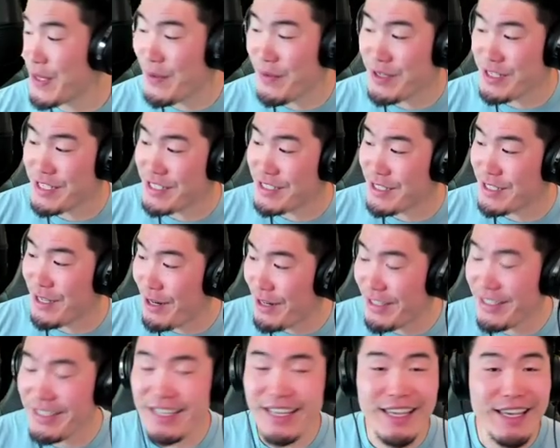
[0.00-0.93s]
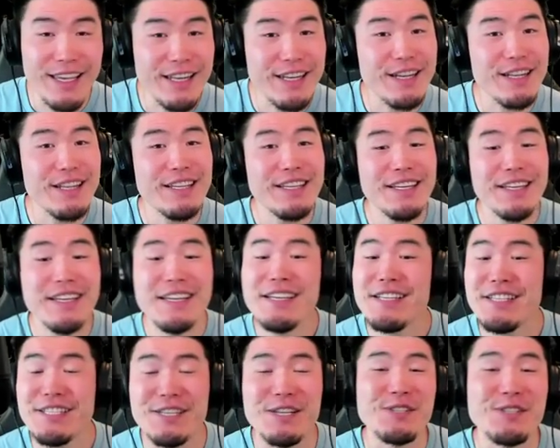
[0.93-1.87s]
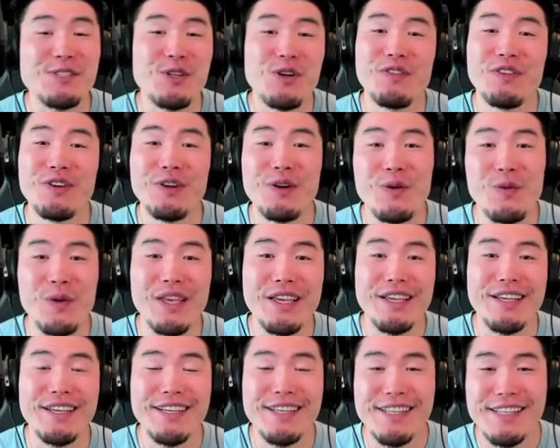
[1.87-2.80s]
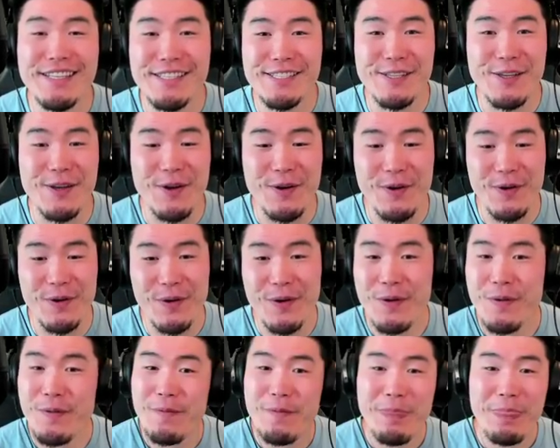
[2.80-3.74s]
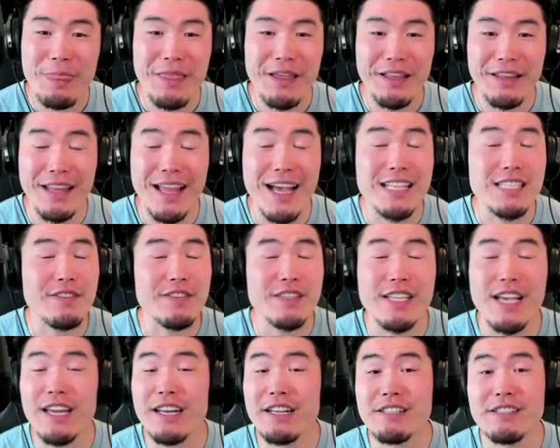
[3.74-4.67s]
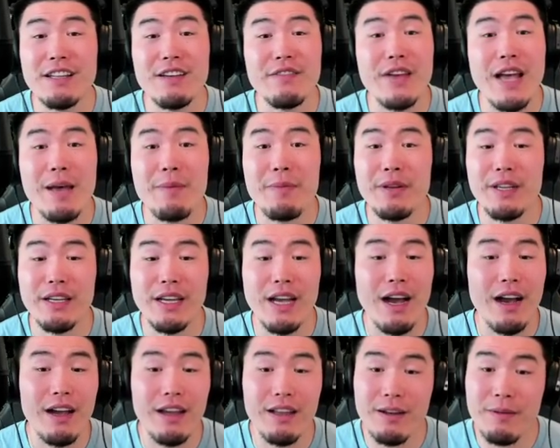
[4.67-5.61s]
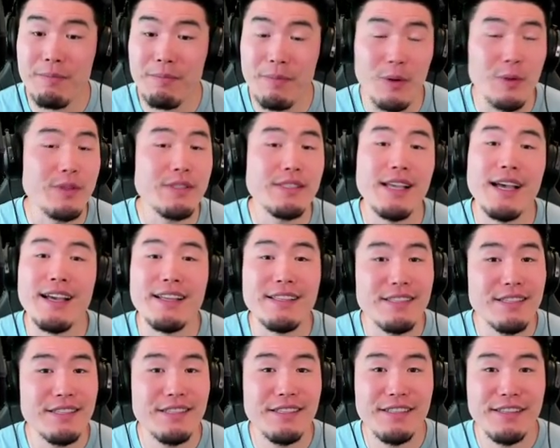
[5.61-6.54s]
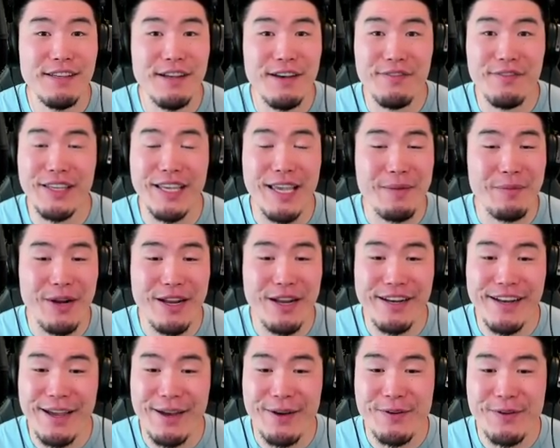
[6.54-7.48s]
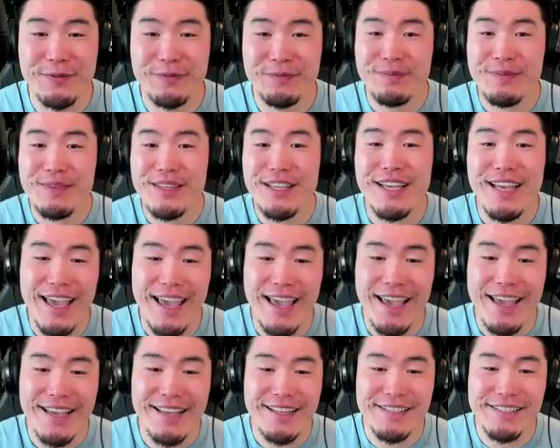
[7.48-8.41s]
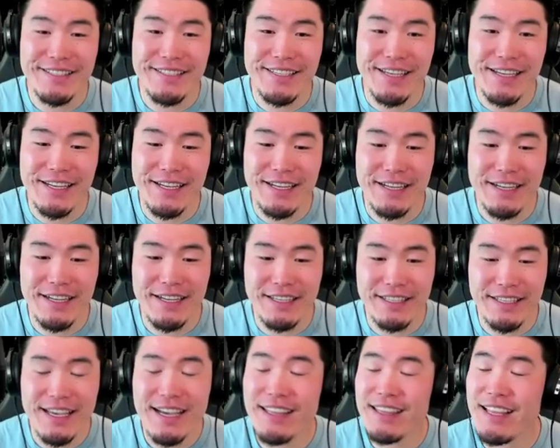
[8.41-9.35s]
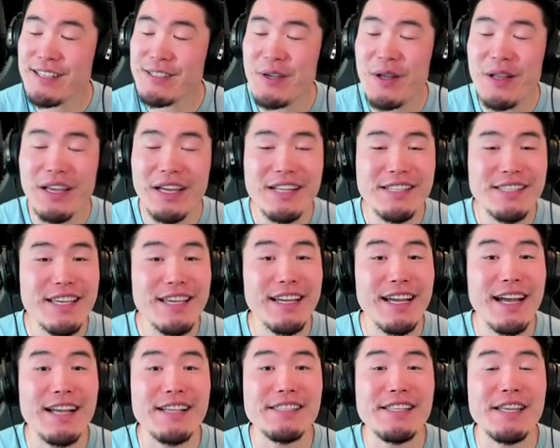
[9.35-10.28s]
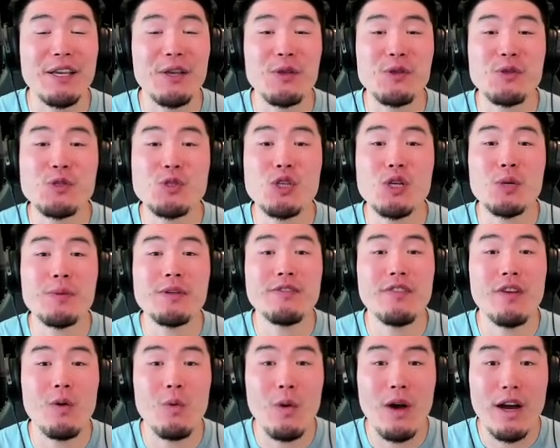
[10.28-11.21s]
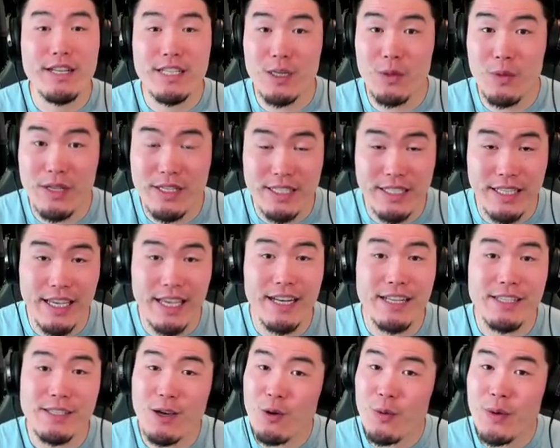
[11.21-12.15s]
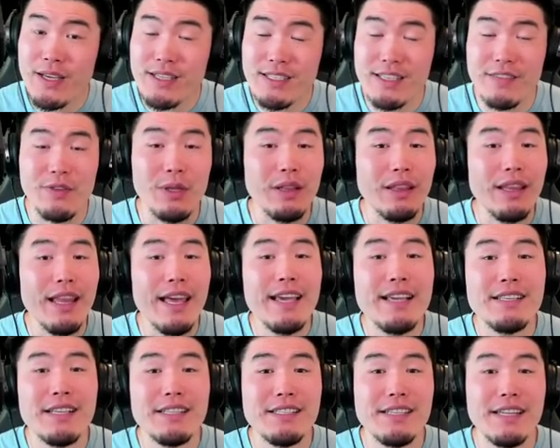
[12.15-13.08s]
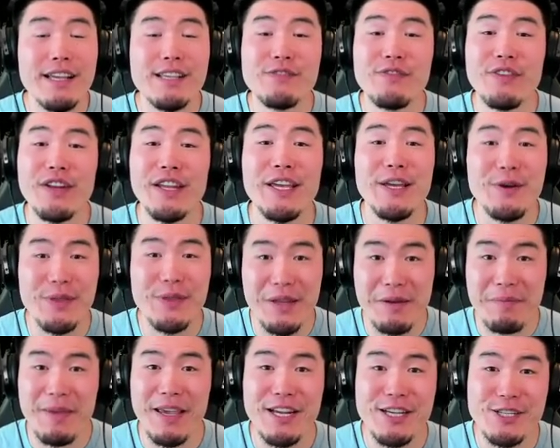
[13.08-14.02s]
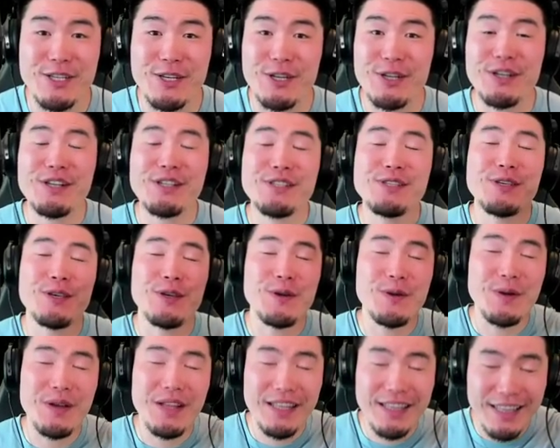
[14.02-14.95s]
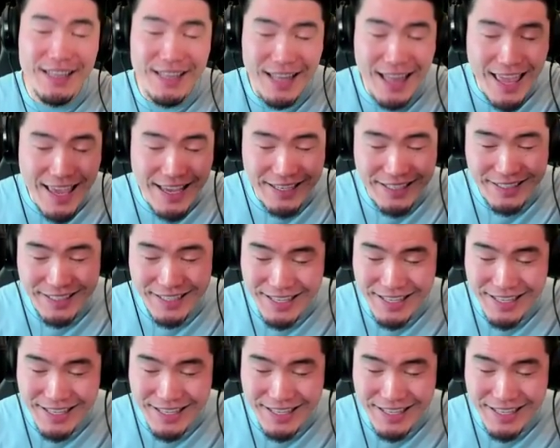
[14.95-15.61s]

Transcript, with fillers: which is starting in just over a week. So, lots of exciting stuff happening on both sides of the game right now. And uh, yeah, that's all I gotta say, guys. Thank you so much for watching once again. As always, if you liked today's video, then make sure to like